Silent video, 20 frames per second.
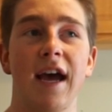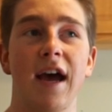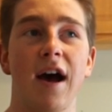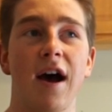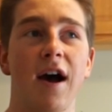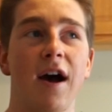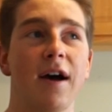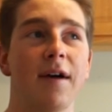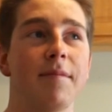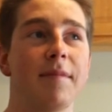
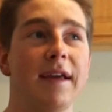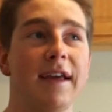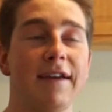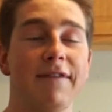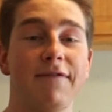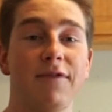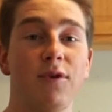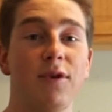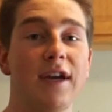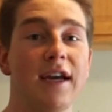
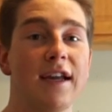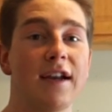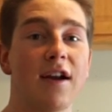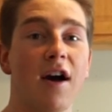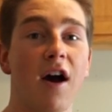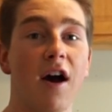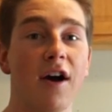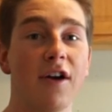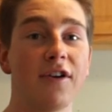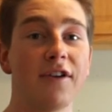If you get a
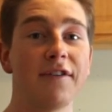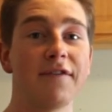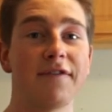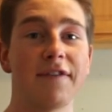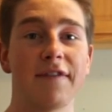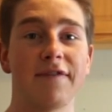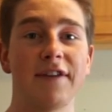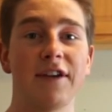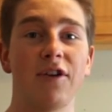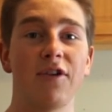
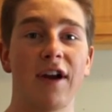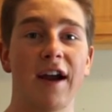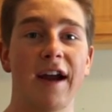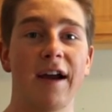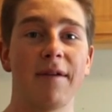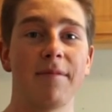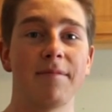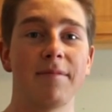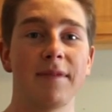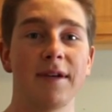150
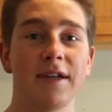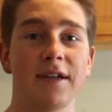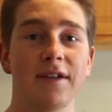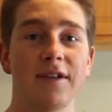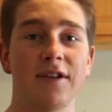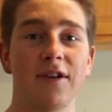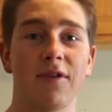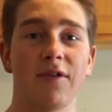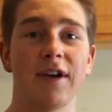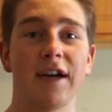gram
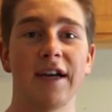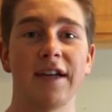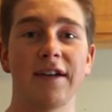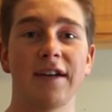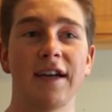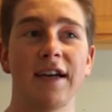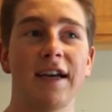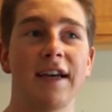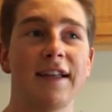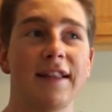donut,
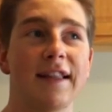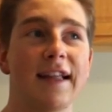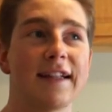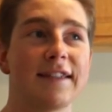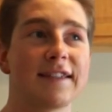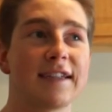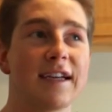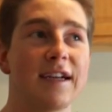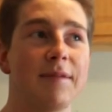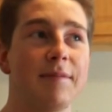
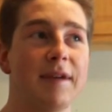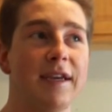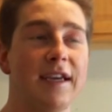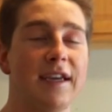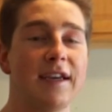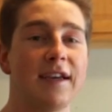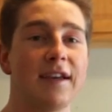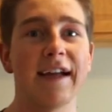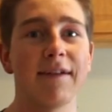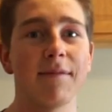that's going to
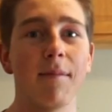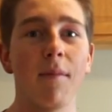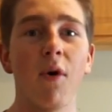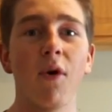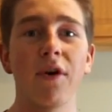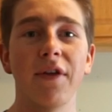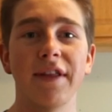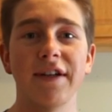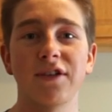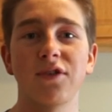be
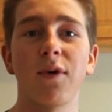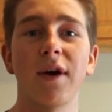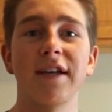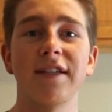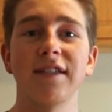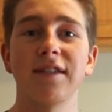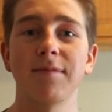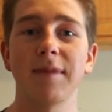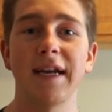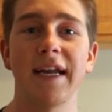more than
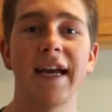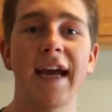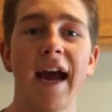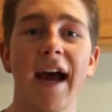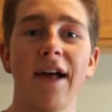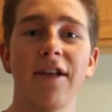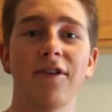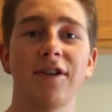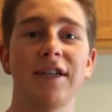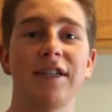twice as many
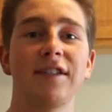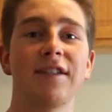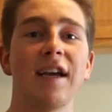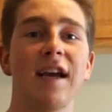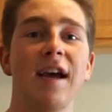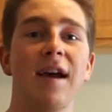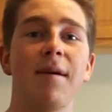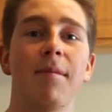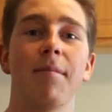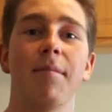calories,
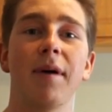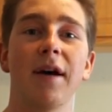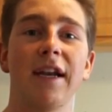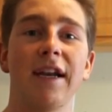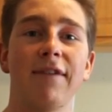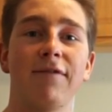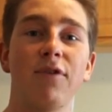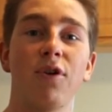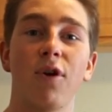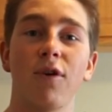but
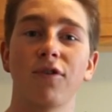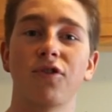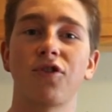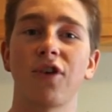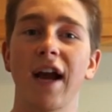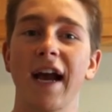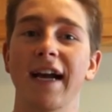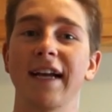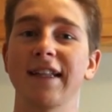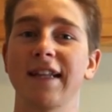if you don't
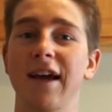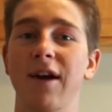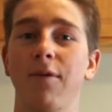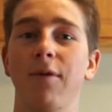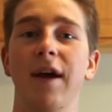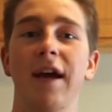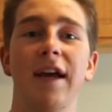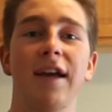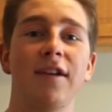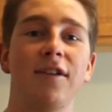track it that
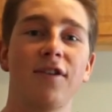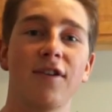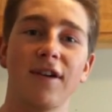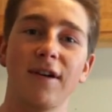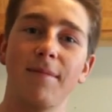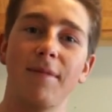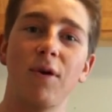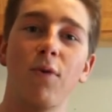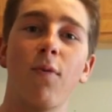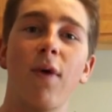way, you're
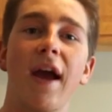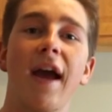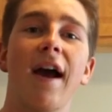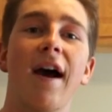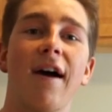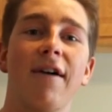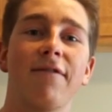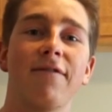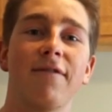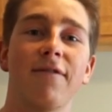going to be way
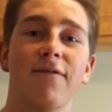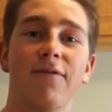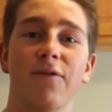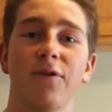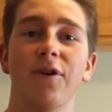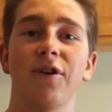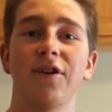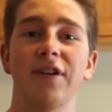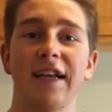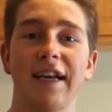off
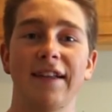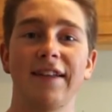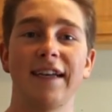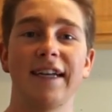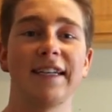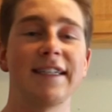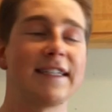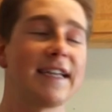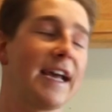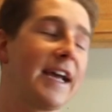for your daily
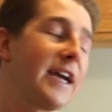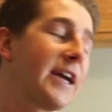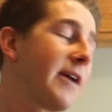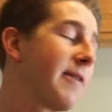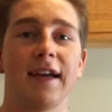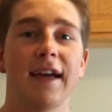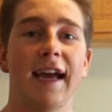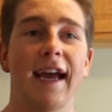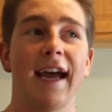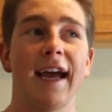intake.
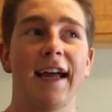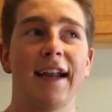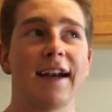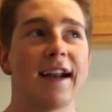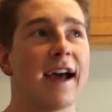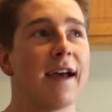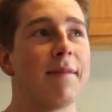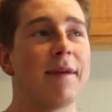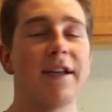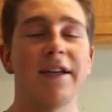And
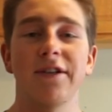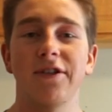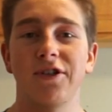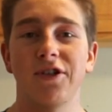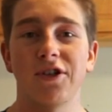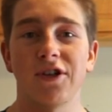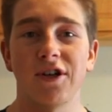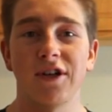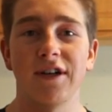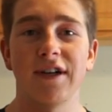I mean,
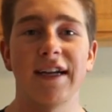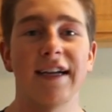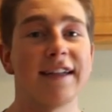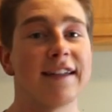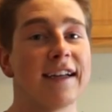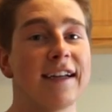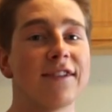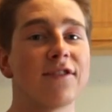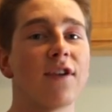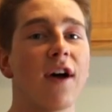sure,
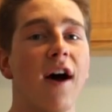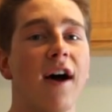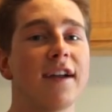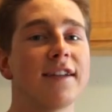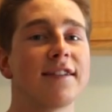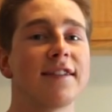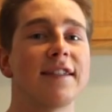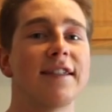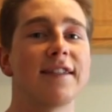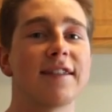it's
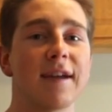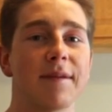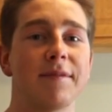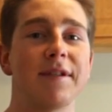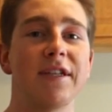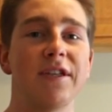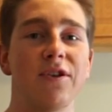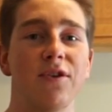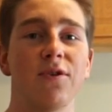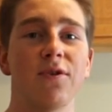honestly, it's up
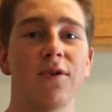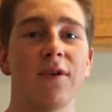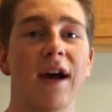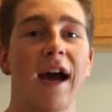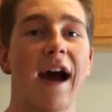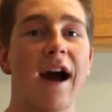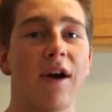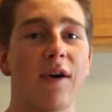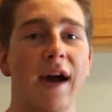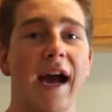to you
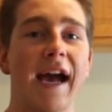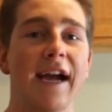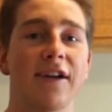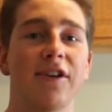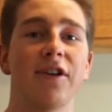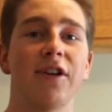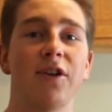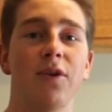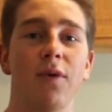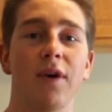how
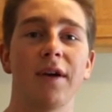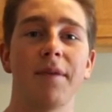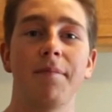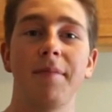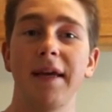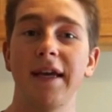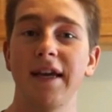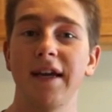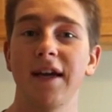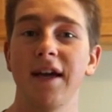accurate you want to
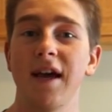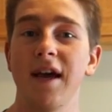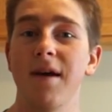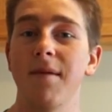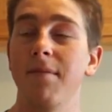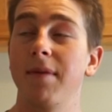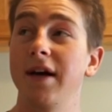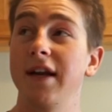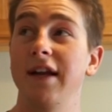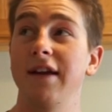be,
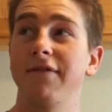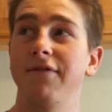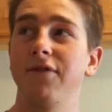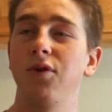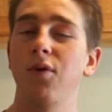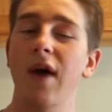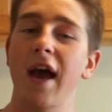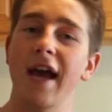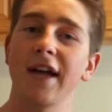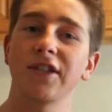but if
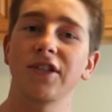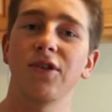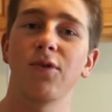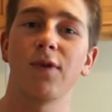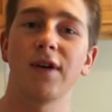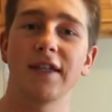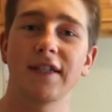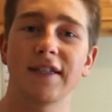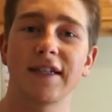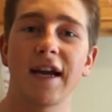you actually
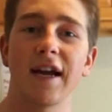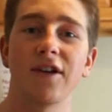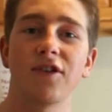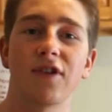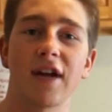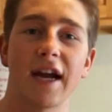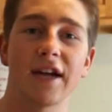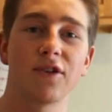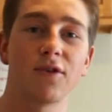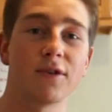want to stay on
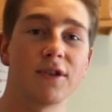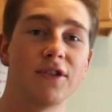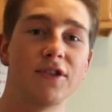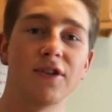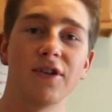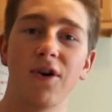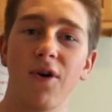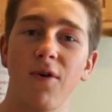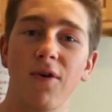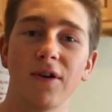track towards
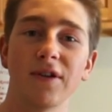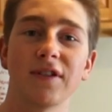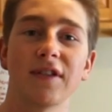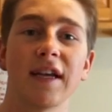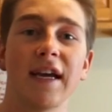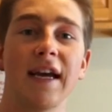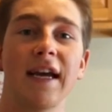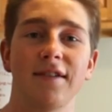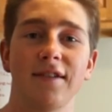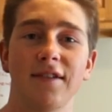your goals,
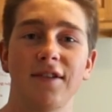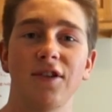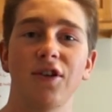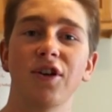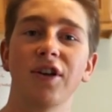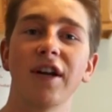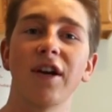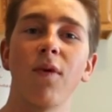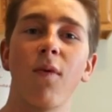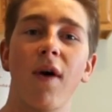
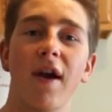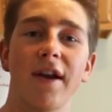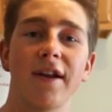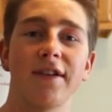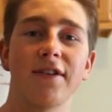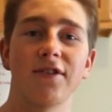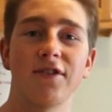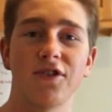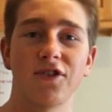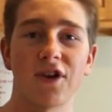you're going to want
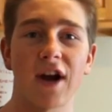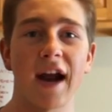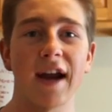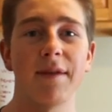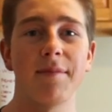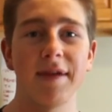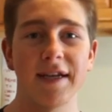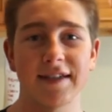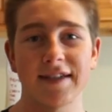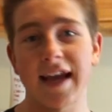to try
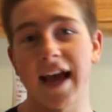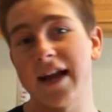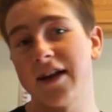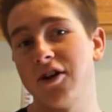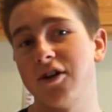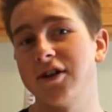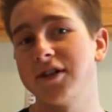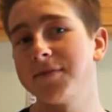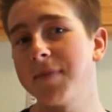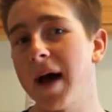to be as
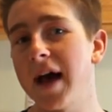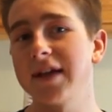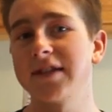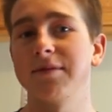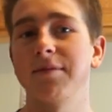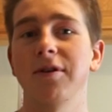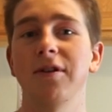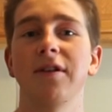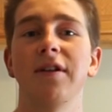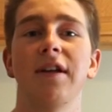accurate as
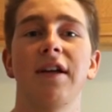possible.